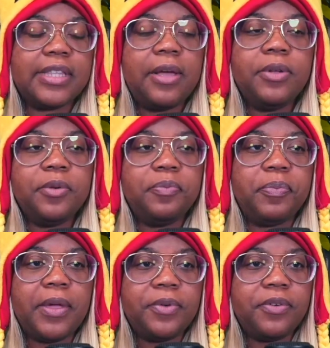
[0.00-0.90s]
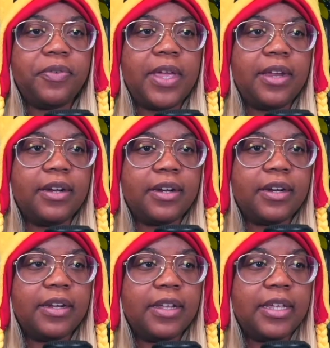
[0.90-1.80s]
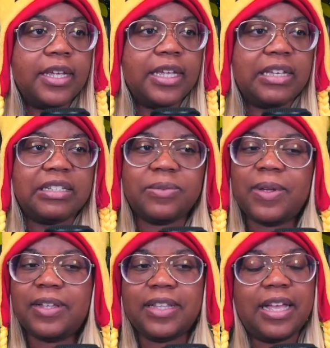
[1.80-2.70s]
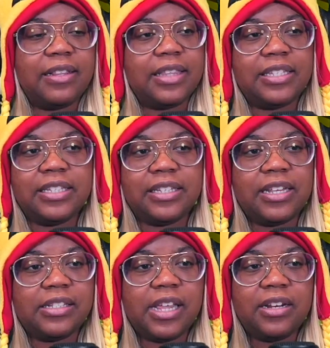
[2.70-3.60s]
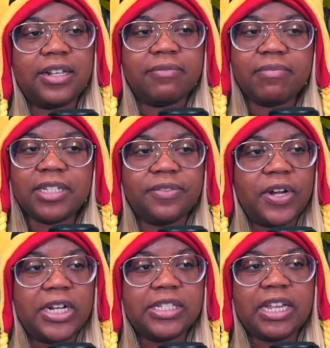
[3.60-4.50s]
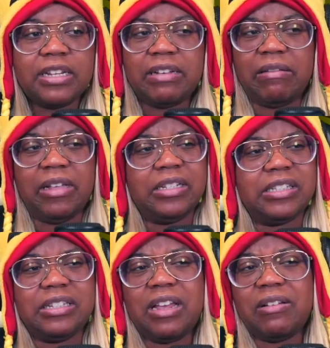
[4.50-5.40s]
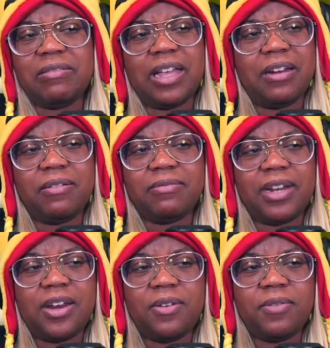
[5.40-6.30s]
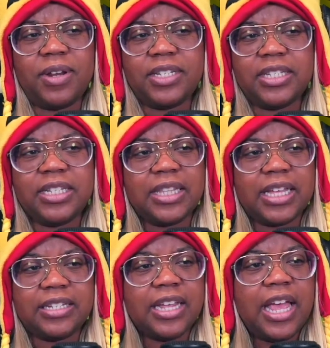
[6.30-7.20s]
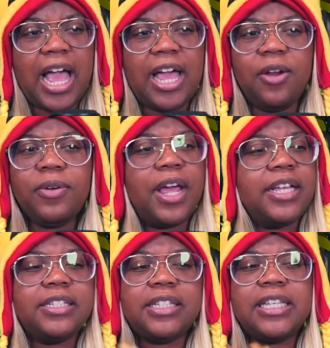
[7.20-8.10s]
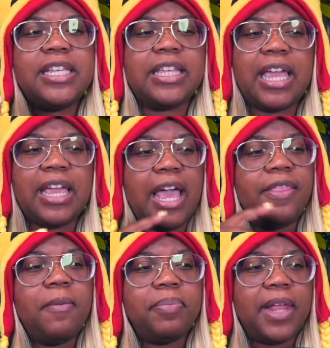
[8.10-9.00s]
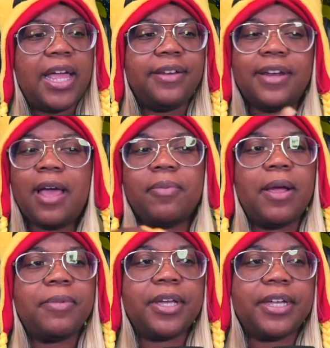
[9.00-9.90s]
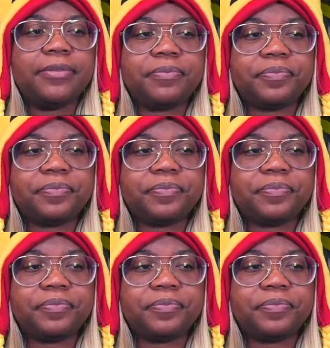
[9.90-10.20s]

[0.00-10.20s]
That would have hit as well. This is unsettling. It's very unsettling. I don't want to see that. I don't unsee the cake and the blood. Nah, bro, I'm good.